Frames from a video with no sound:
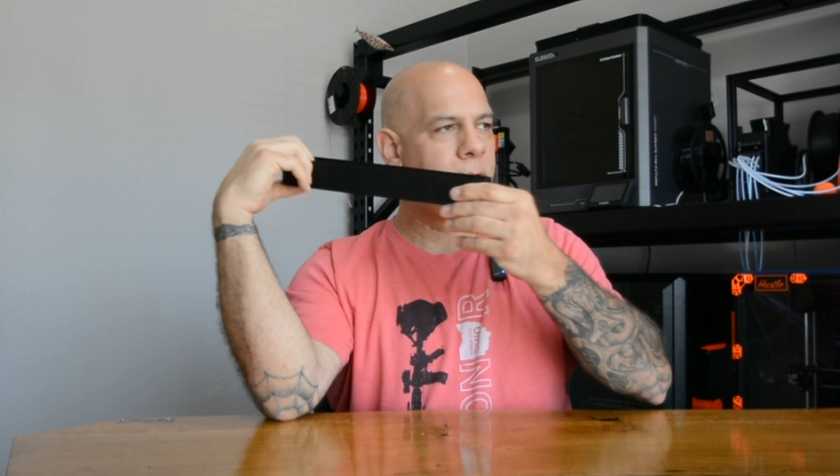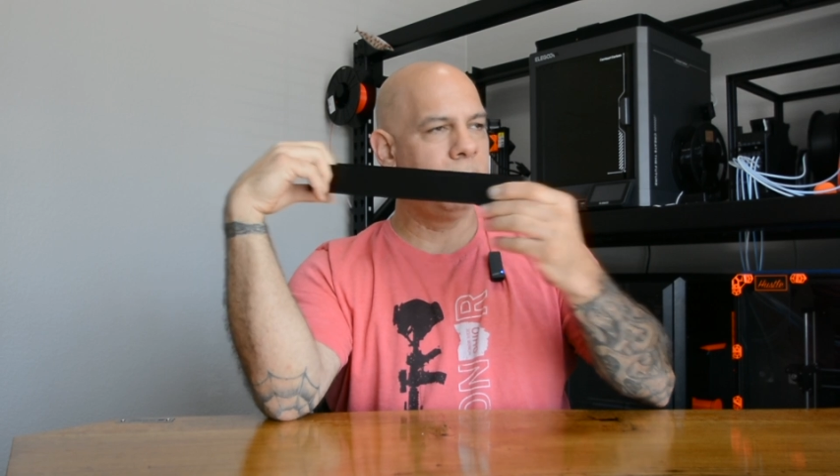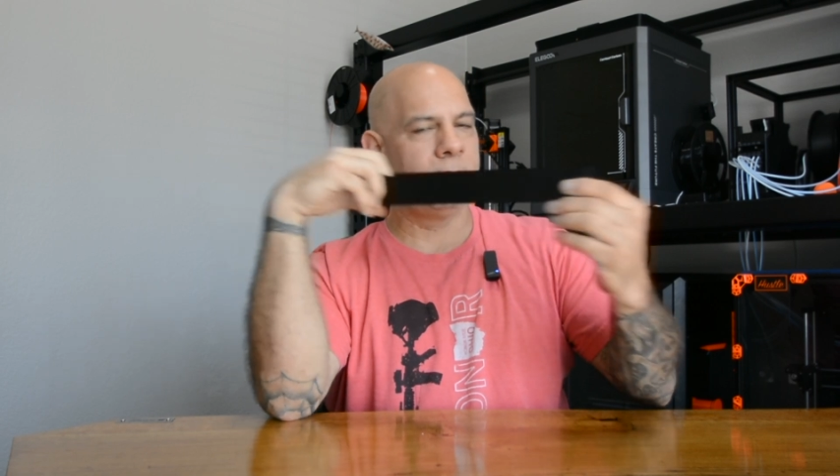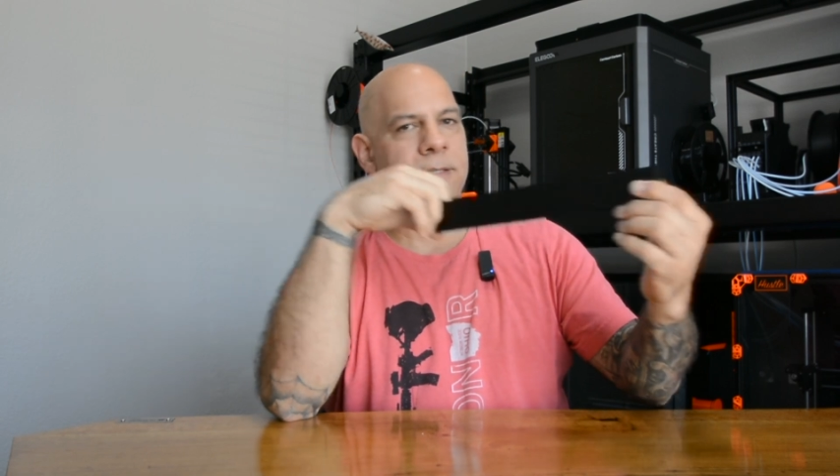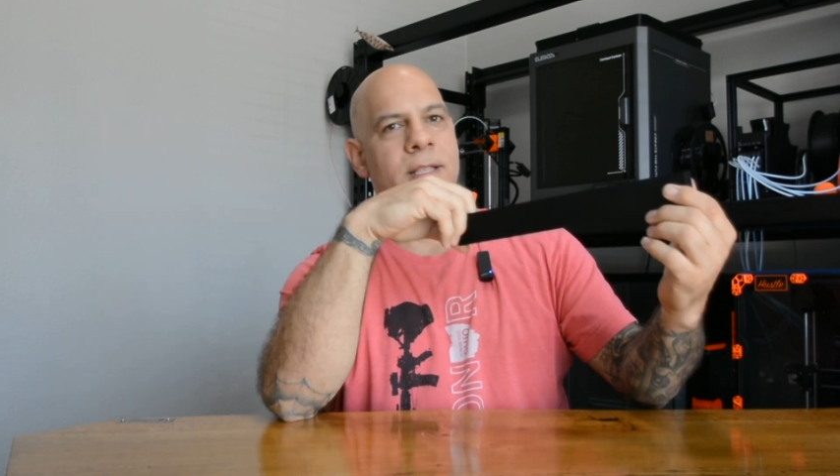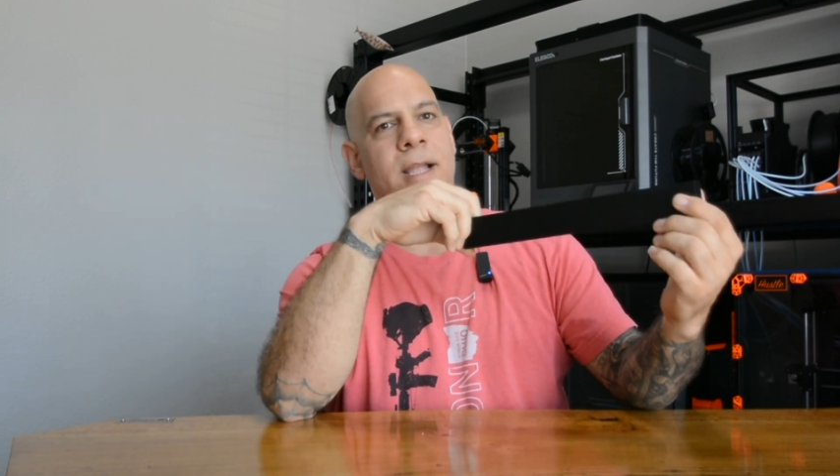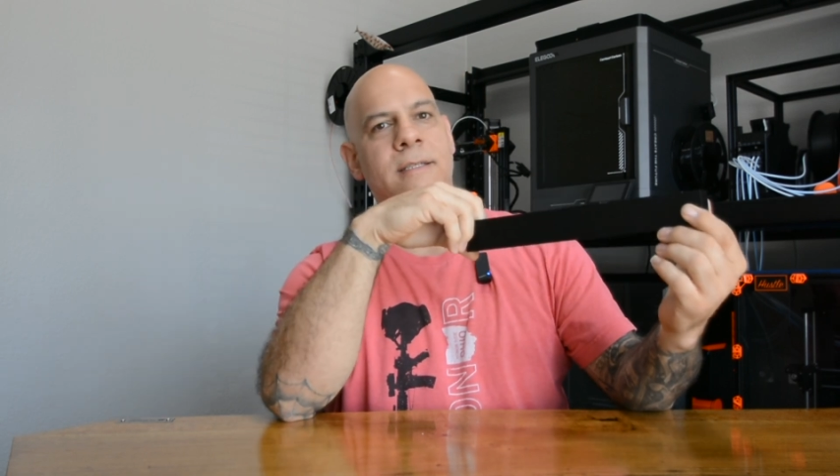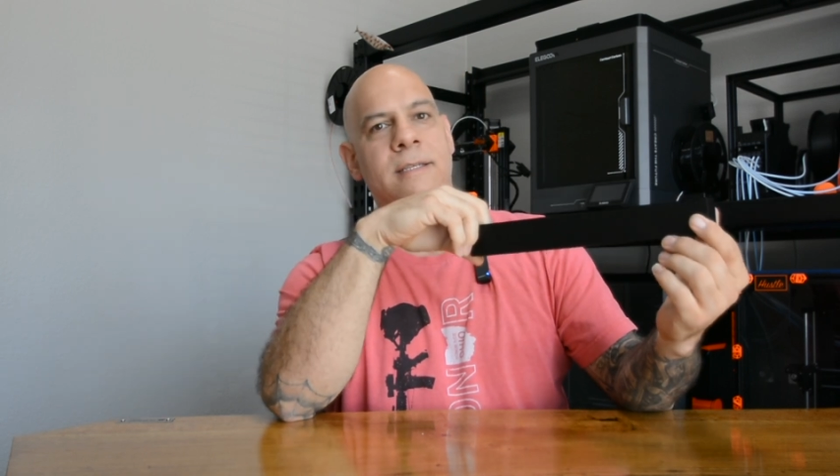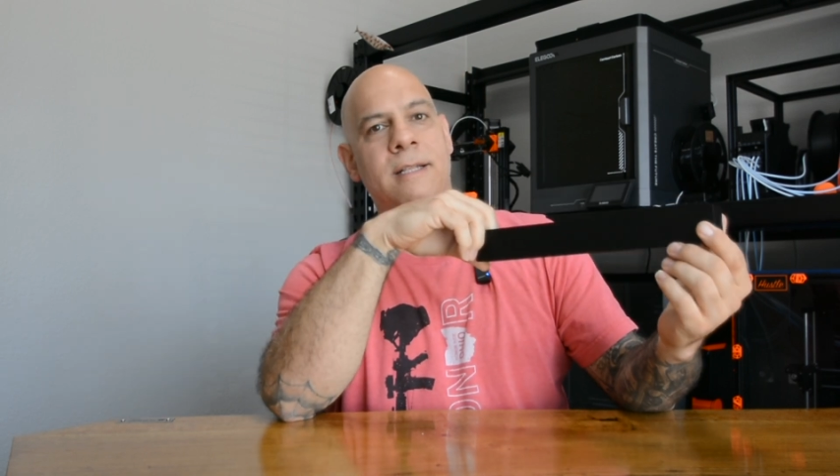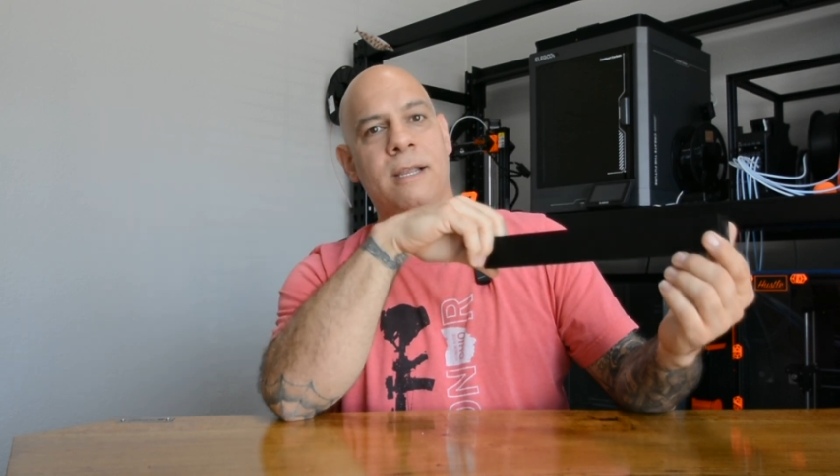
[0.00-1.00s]
This
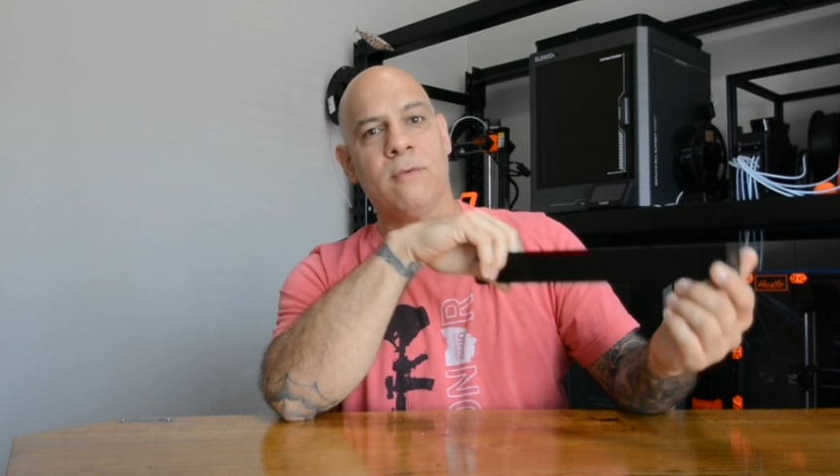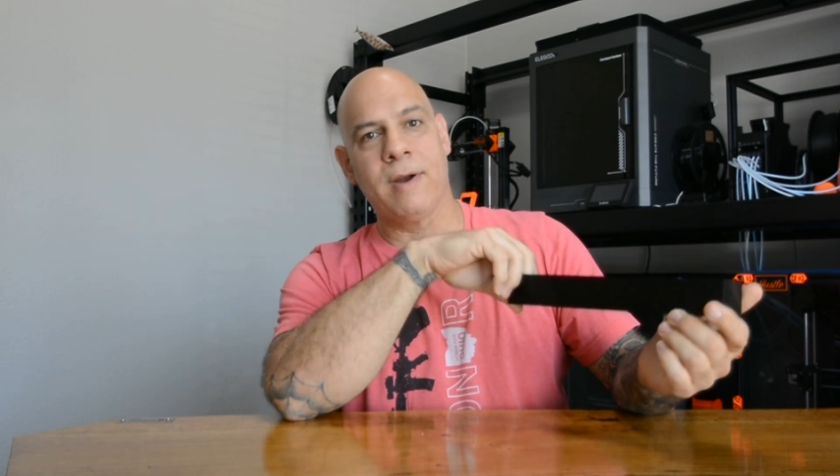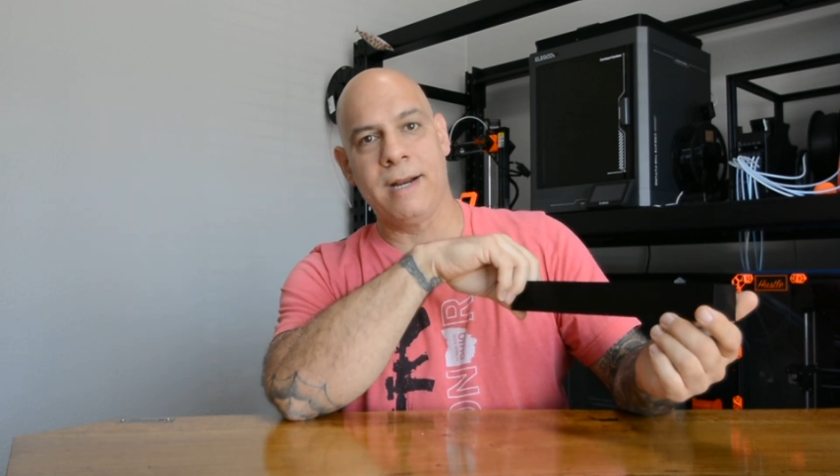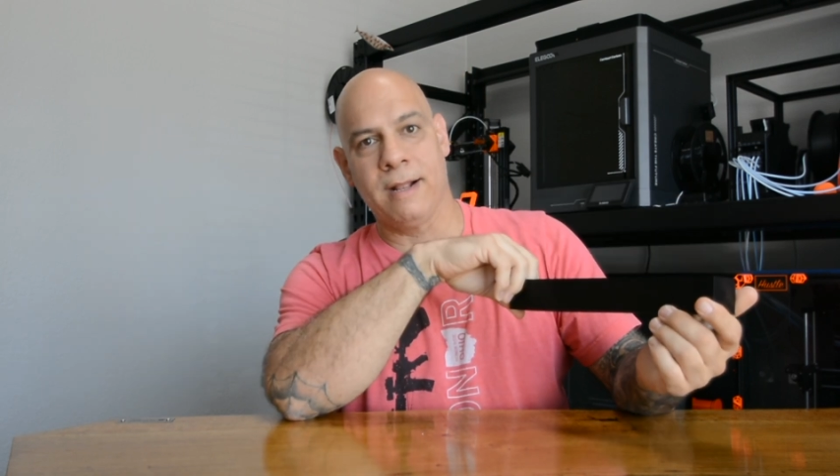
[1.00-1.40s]
slides in there right